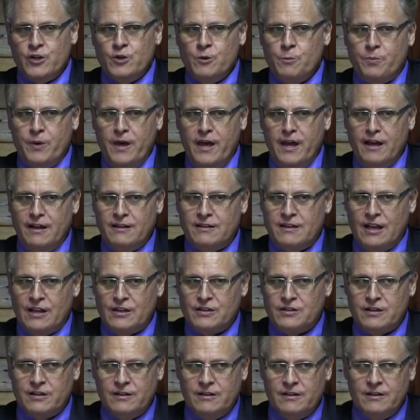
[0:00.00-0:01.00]
are you paying
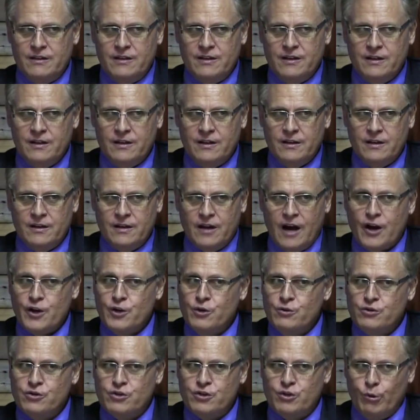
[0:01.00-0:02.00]
attention? Are
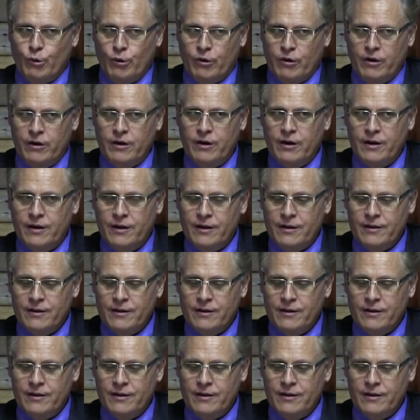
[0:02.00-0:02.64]
you sure?